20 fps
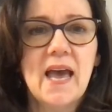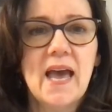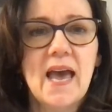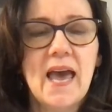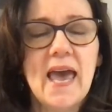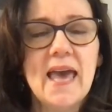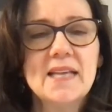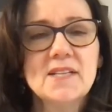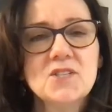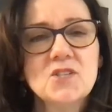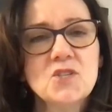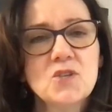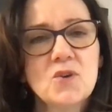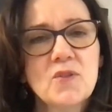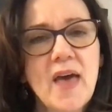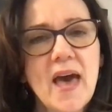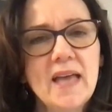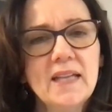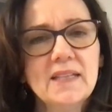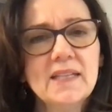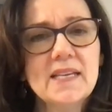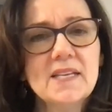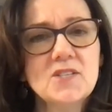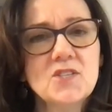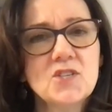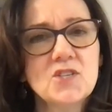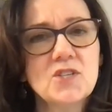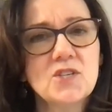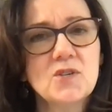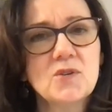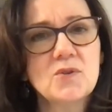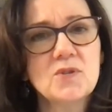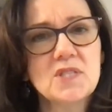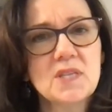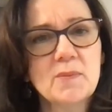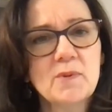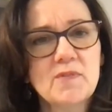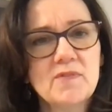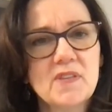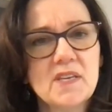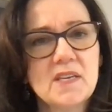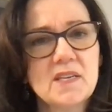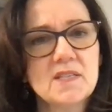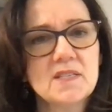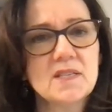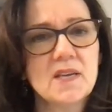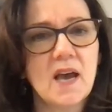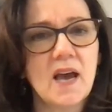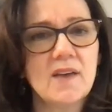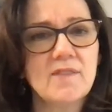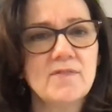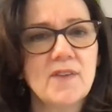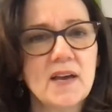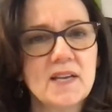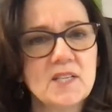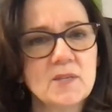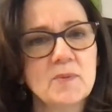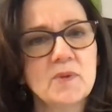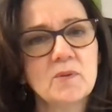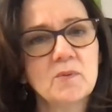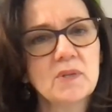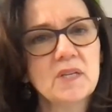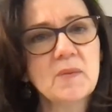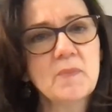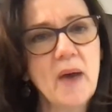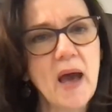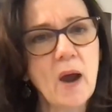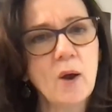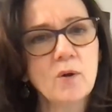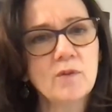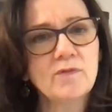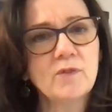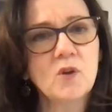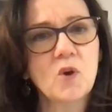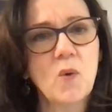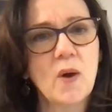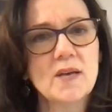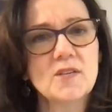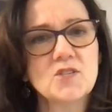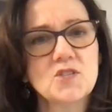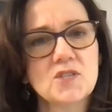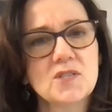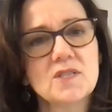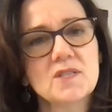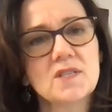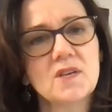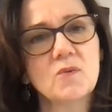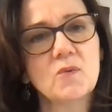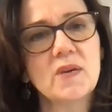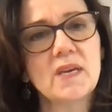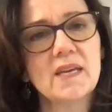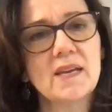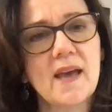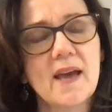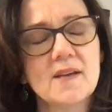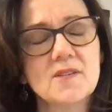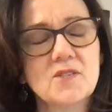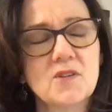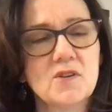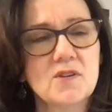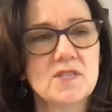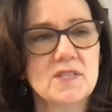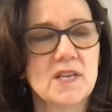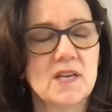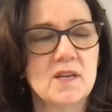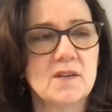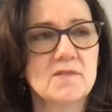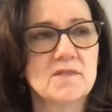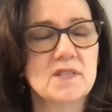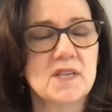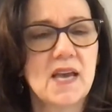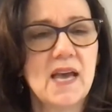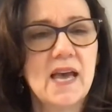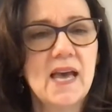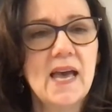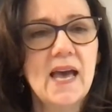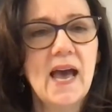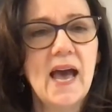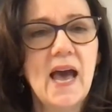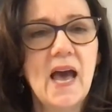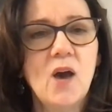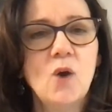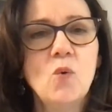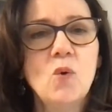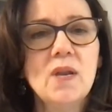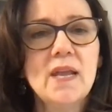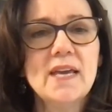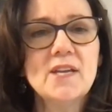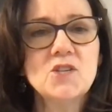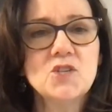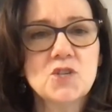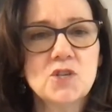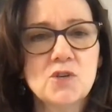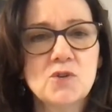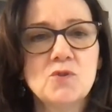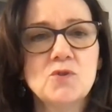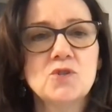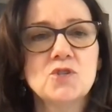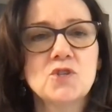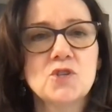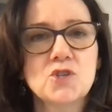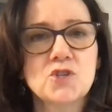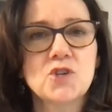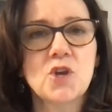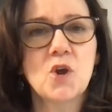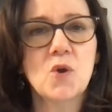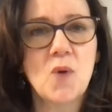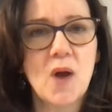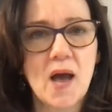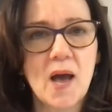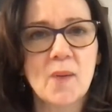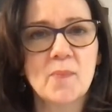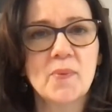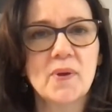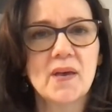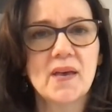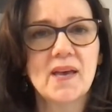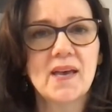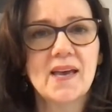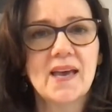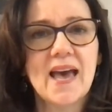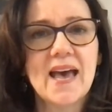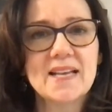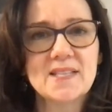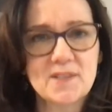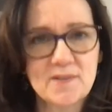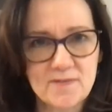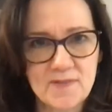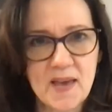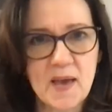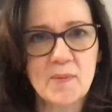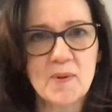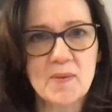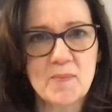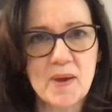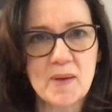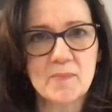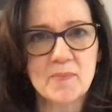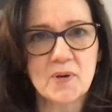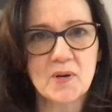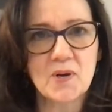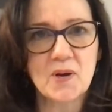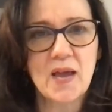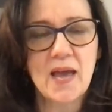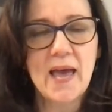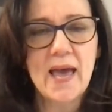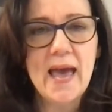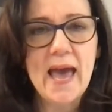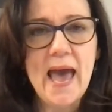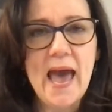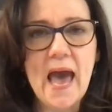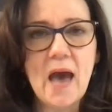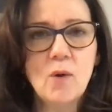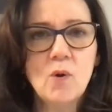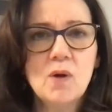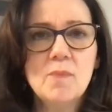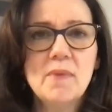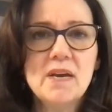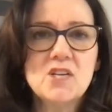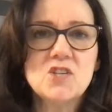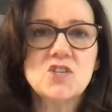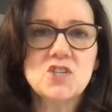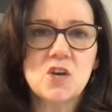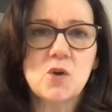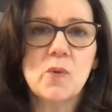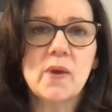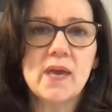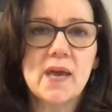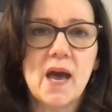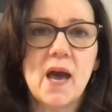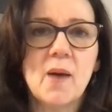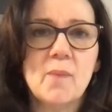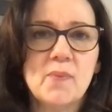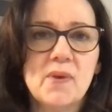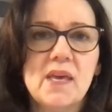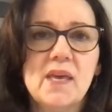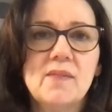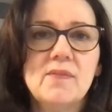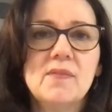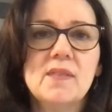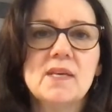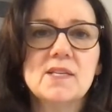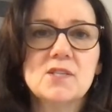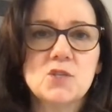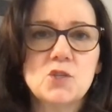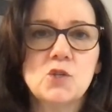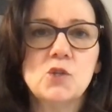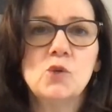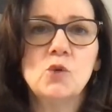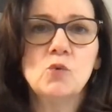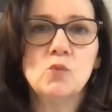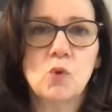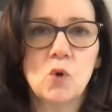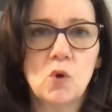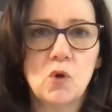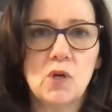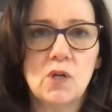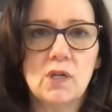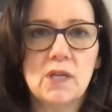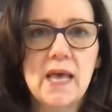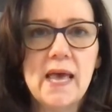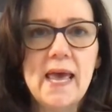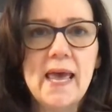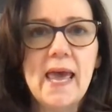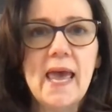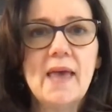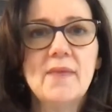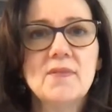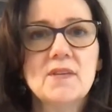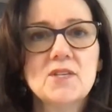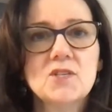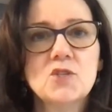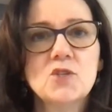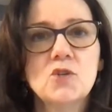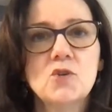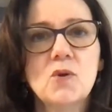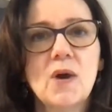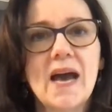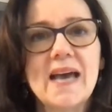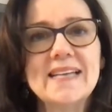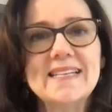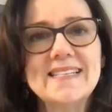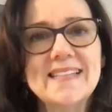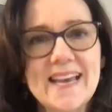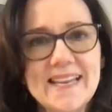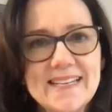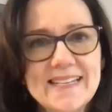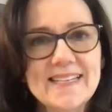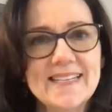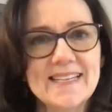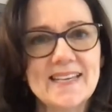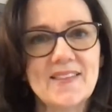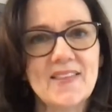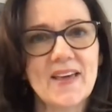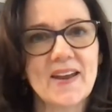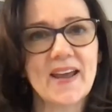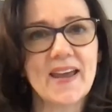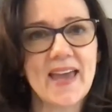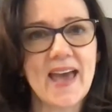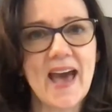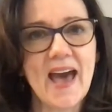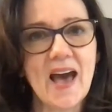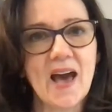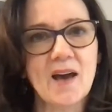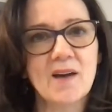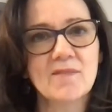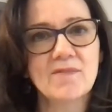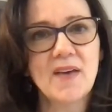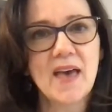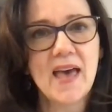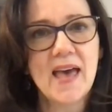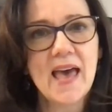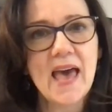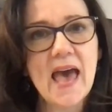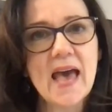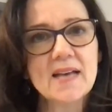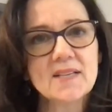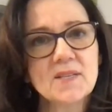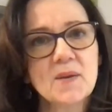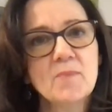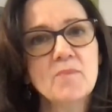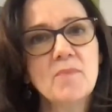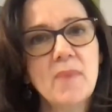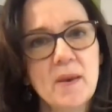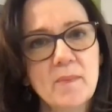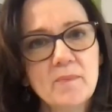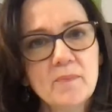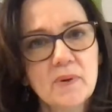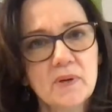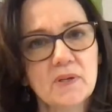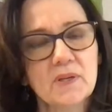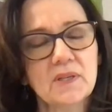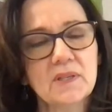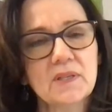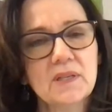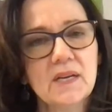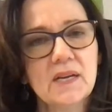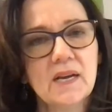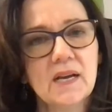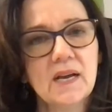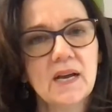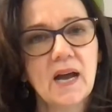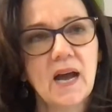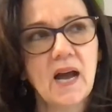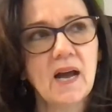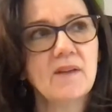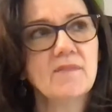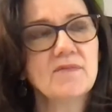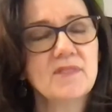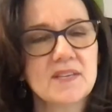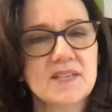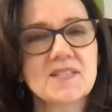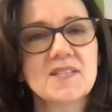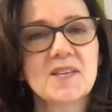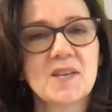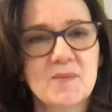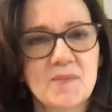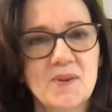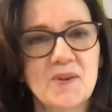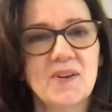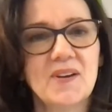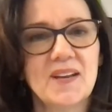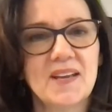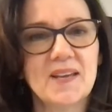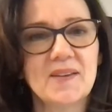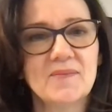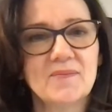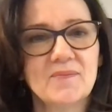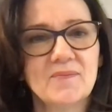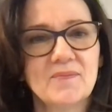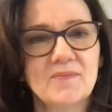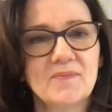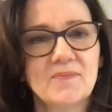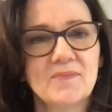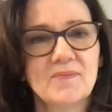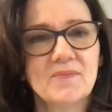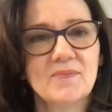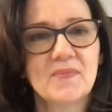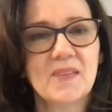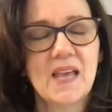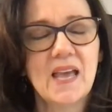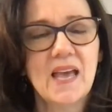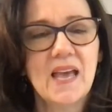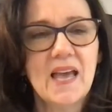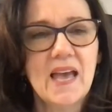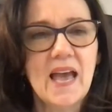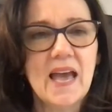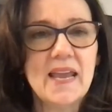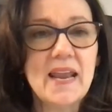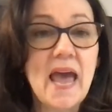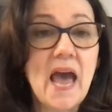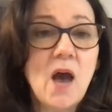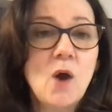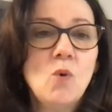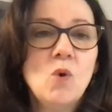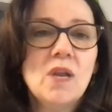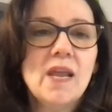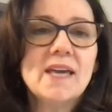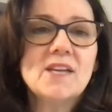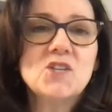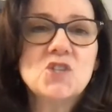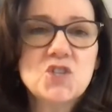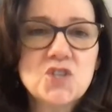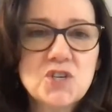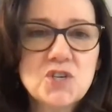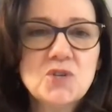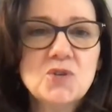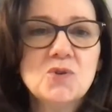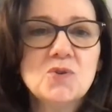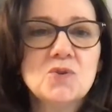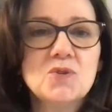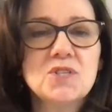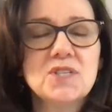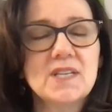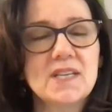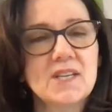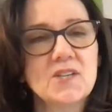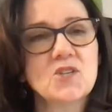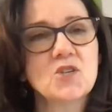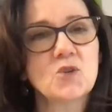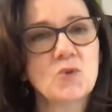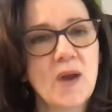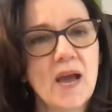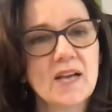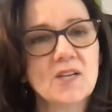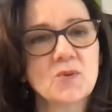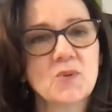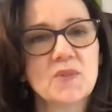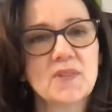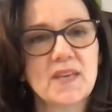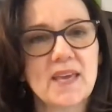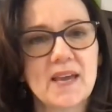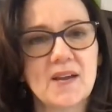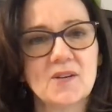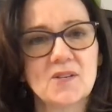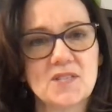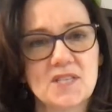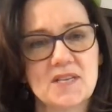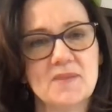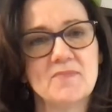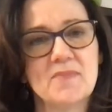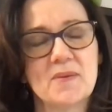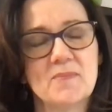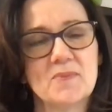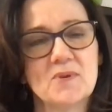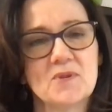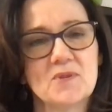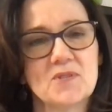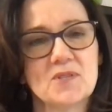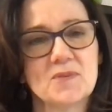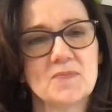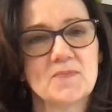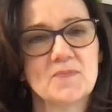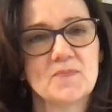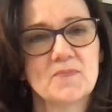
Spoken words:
And so that leads to some of these I find to be really powerful questions that we can ask ourselves. How will I choose to show up as a family member? How am I showing up in this new role and this new identity that I have as a member of this community? And how will I choose to interact with the care team members?